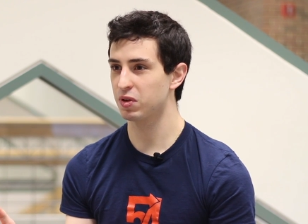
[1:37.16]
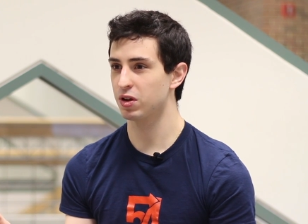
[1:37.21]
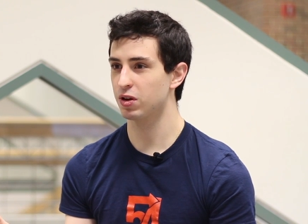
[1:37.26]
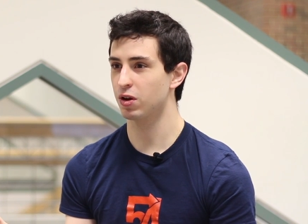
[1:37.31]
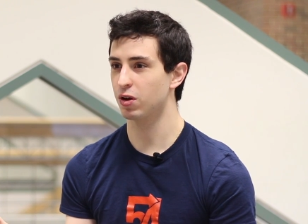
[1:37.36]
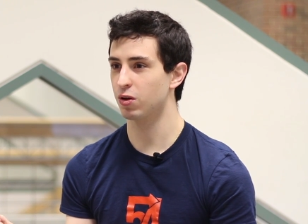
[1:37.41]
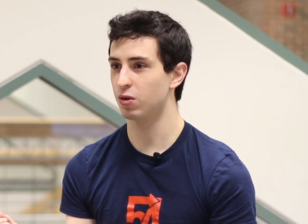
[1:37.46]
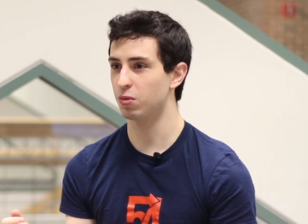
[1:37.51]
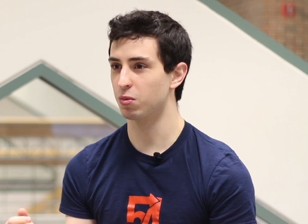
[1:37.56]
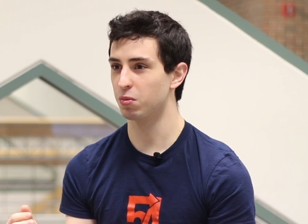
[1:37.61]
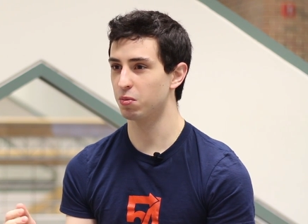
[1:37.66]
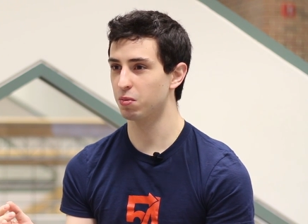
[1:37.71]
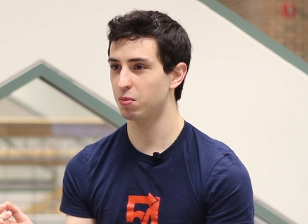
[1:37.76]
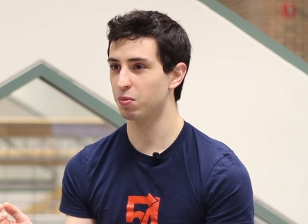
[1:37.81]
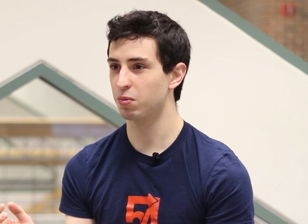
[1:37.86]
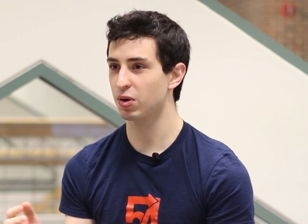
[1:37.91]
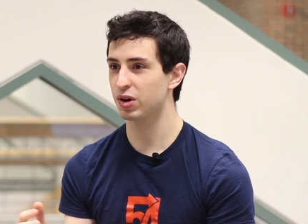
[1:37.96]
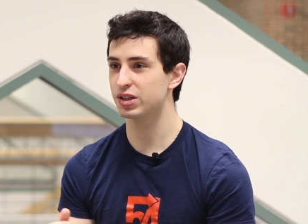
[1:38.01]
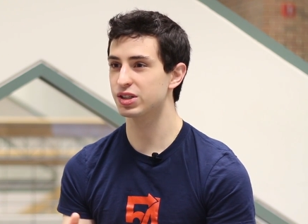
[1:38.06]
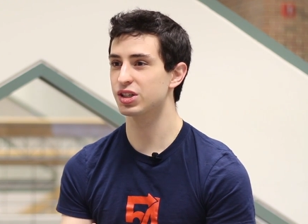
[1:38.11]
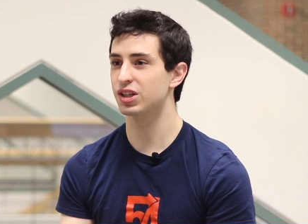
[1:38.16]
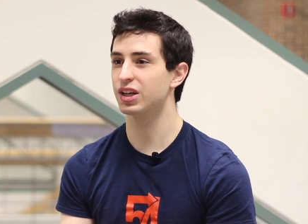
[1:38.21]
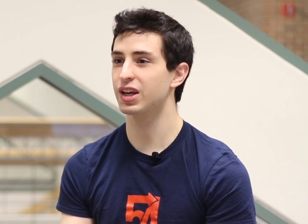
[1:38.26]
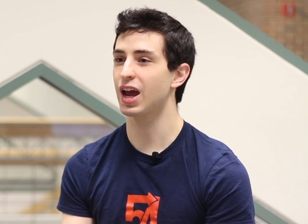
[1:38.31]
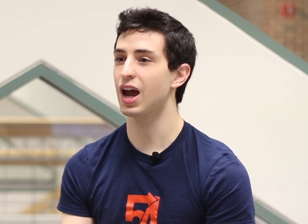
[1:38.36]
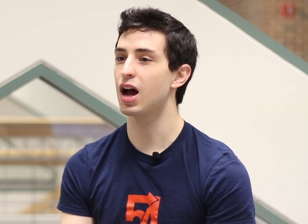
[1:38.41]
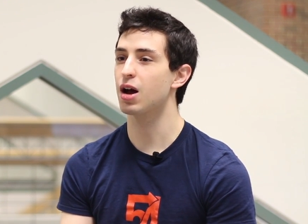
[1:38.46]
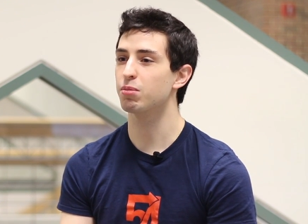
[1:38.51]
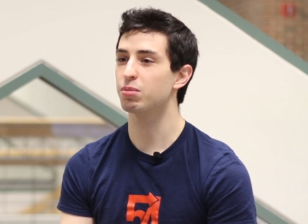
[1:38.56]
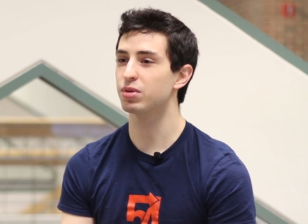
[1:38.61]
you know, bridge the
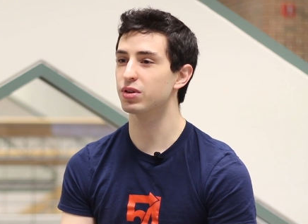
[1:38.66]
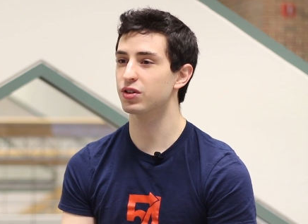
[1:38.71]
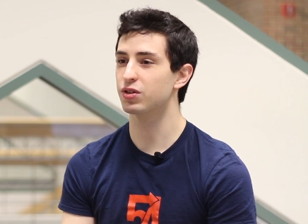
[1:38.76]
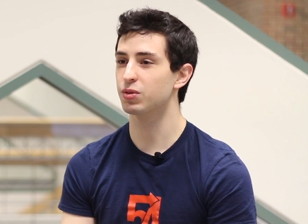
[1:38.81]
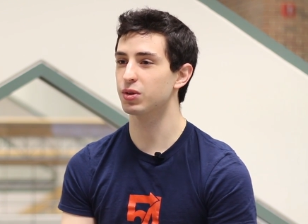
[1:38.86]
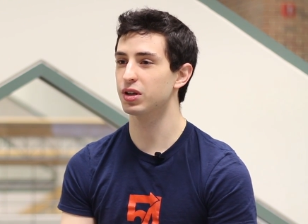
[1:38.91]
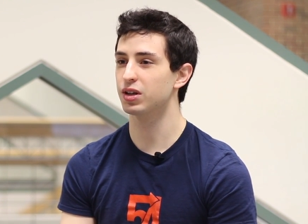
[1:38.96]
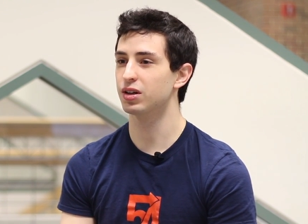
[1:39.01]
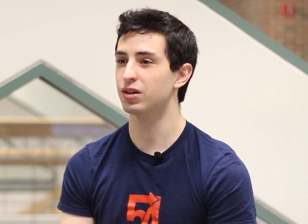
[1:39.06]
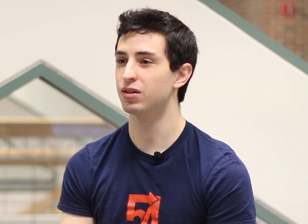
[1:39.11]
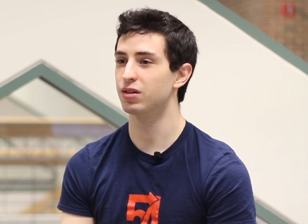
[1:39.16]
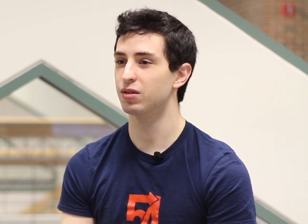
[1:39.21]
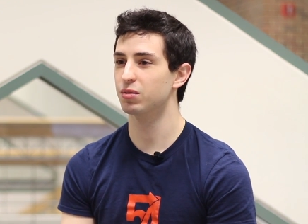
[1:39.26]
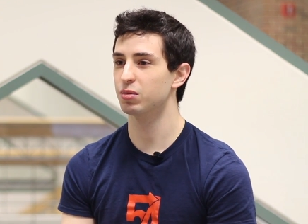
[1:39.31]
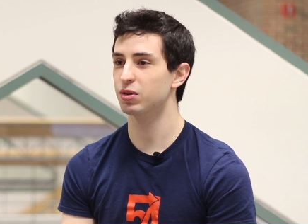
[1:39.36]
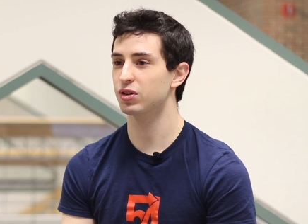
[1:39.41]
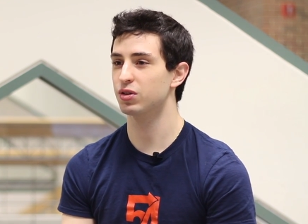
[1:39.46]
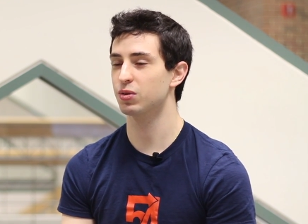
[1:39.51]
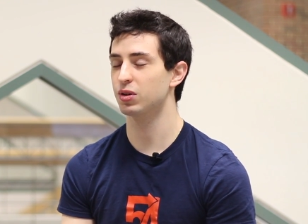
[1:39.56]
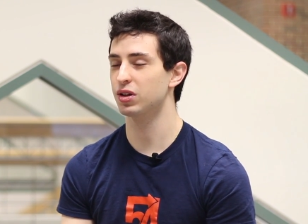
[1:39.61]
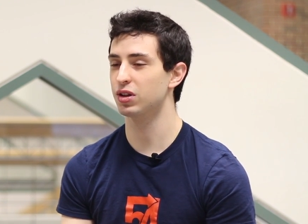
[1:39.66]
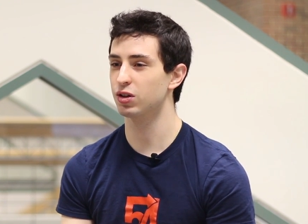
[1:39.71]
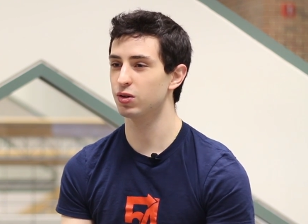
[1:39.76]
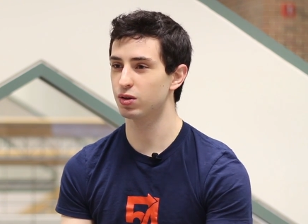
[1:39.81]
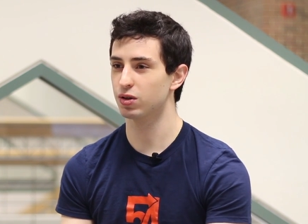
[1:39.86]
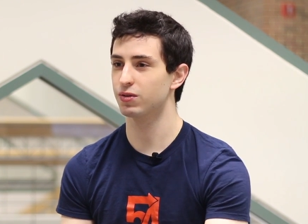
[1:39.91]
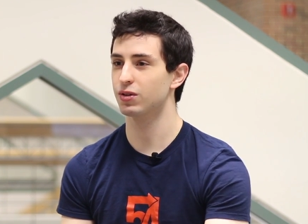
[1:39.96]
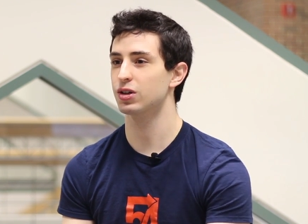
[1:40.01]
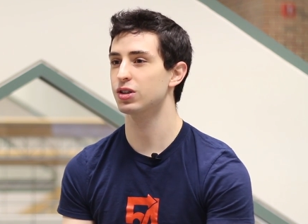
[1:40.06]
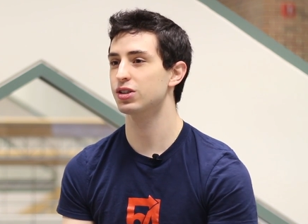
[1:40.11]
gap between, between the
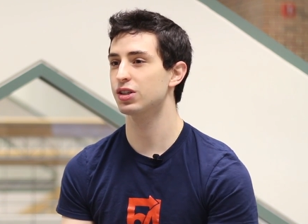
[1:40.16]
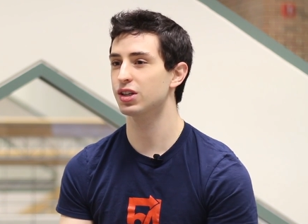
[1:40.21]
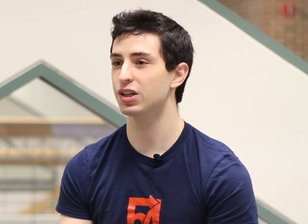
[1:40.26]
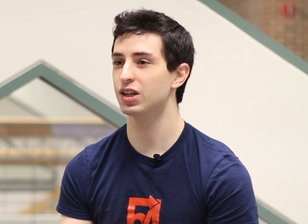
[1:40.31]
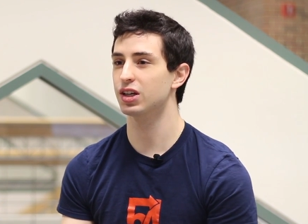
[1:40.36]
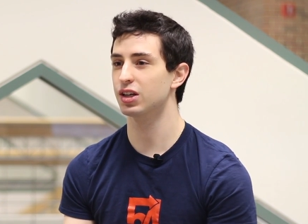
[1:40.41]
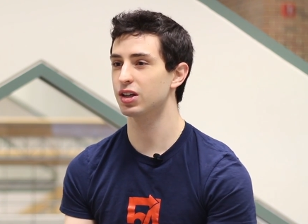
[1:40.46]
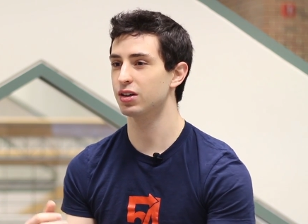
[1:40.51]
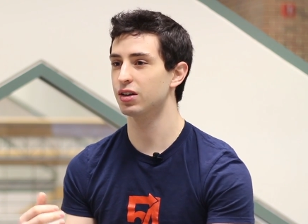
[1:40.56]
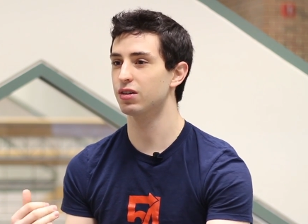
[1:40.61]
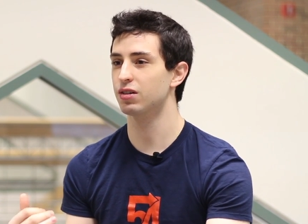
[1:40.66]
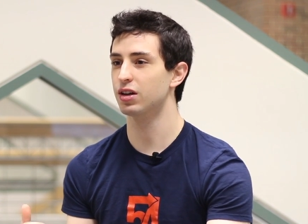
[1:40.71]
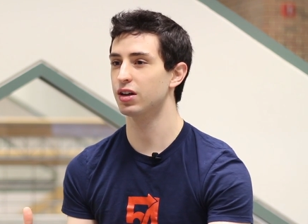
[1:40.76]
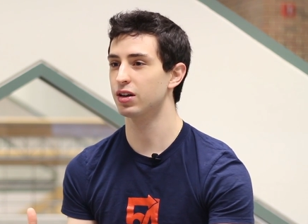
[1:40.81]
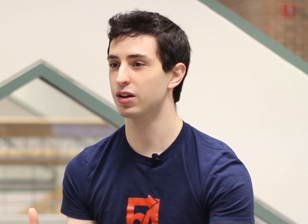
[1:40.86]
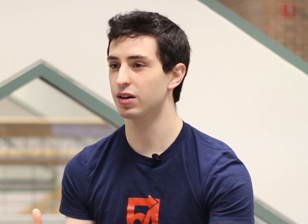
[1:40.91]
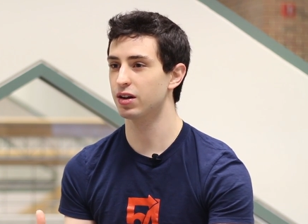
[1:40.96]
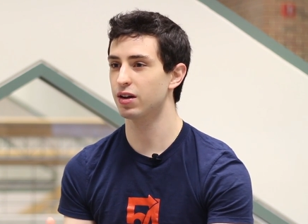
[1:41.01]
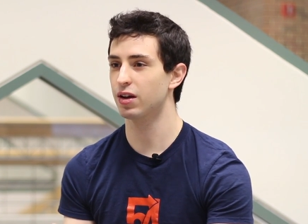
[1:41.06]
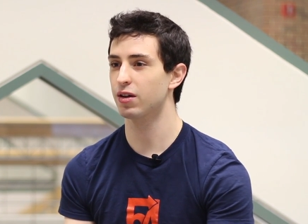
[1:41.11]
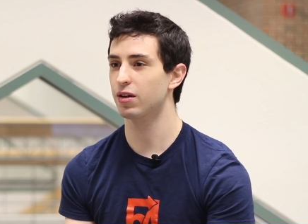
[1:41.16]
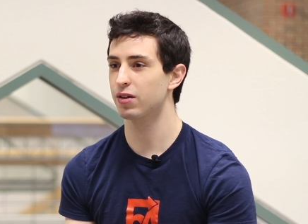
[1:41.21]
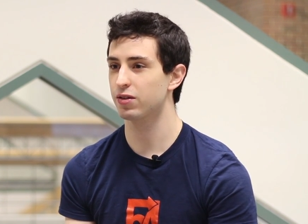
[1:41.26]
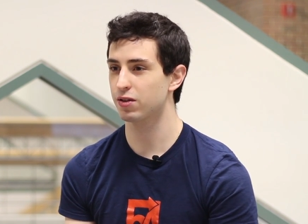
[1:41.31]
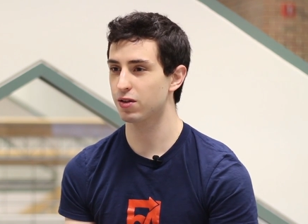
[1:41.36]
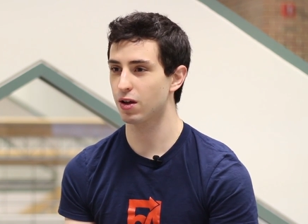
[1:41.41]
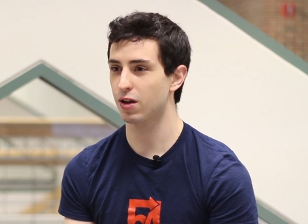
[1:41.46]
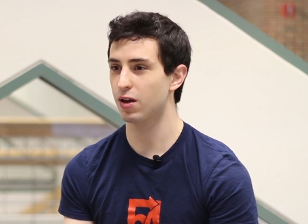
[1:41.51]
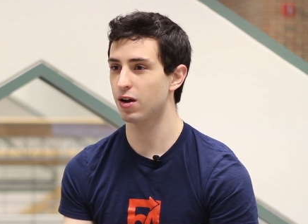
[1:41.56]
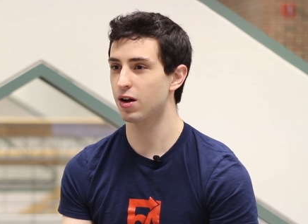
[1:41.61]
university and, and
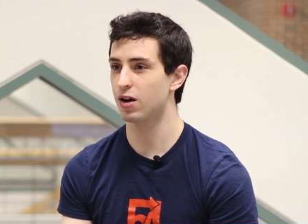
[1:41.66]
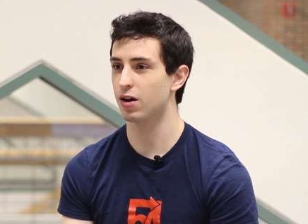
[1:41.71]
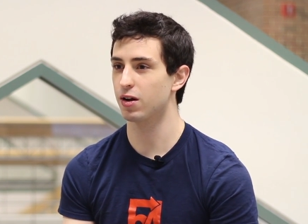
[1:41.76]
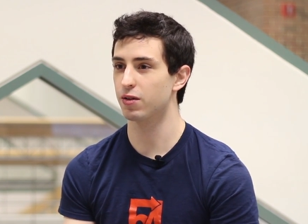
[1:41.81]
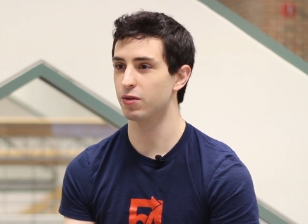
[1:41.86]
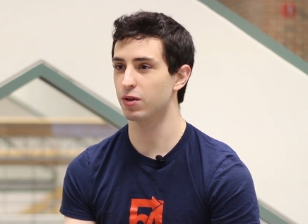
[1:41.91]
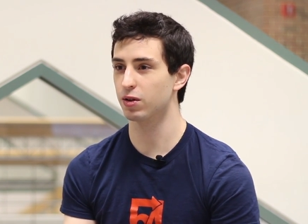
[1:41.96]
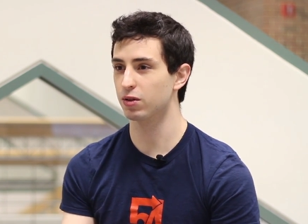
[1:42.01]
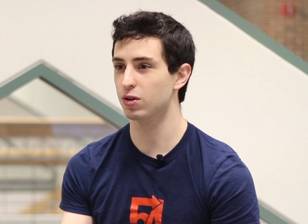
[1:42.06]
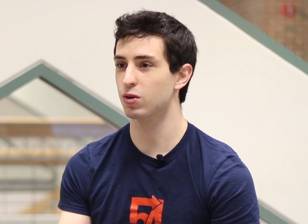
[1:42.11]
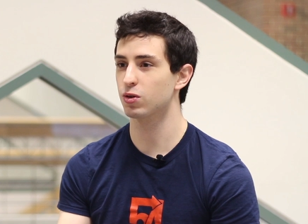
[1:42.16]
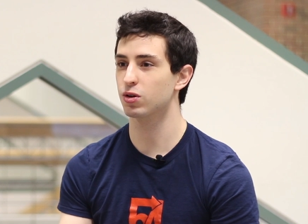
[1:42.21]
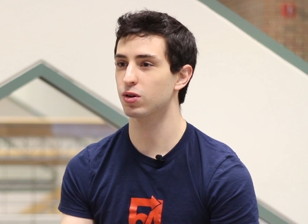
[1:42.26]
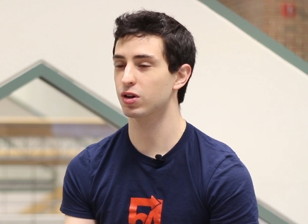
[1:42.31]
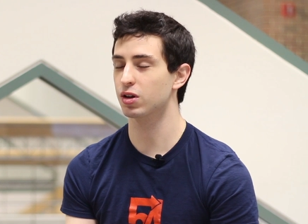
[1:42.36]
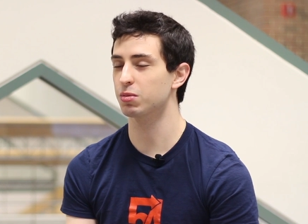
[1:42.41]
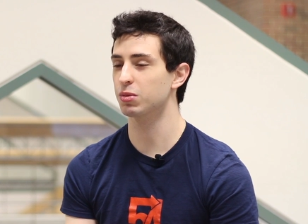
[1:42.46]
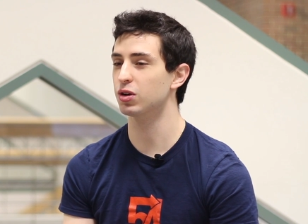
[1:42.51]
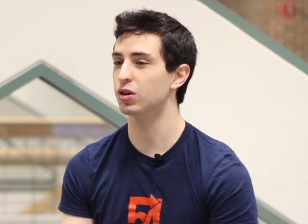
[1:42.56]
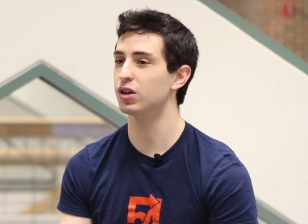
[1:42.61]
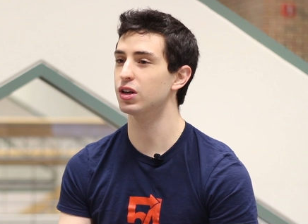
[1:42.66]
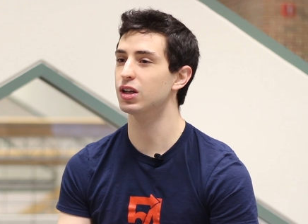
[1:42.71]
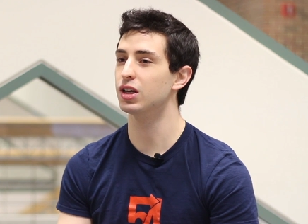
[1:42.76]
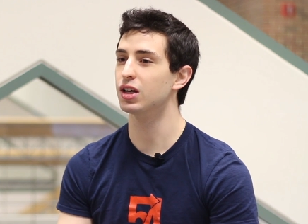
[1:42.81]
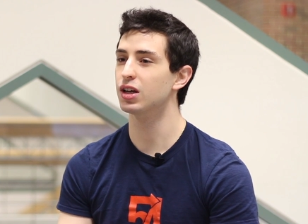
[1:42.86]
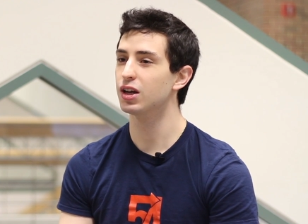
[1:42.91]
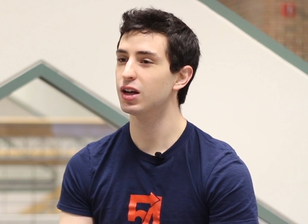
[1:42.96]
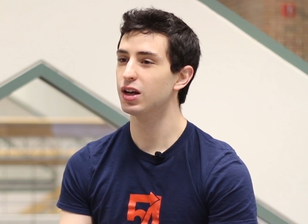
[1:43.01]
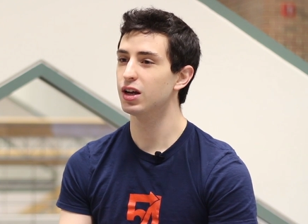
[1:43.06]
uh, the local community.